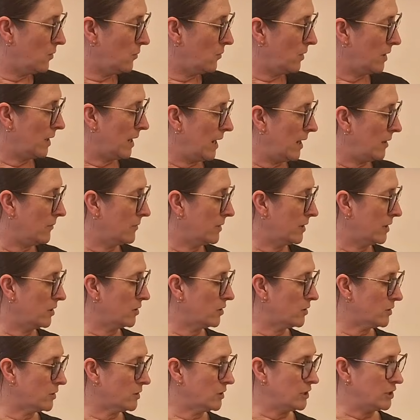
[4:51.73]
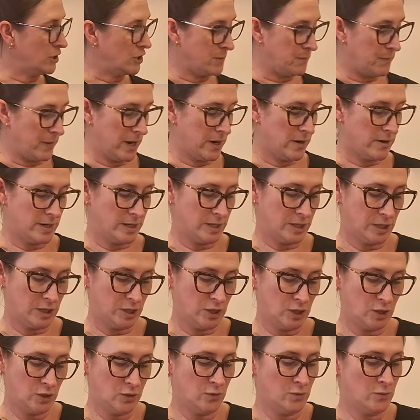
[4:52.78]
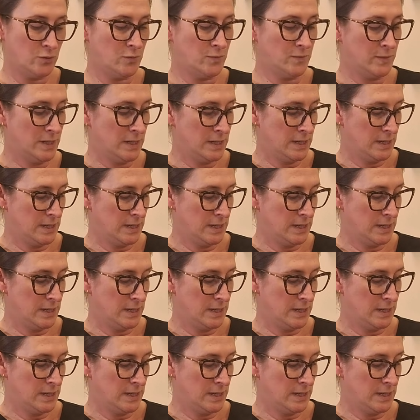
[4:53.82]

what I would encourage a parent to do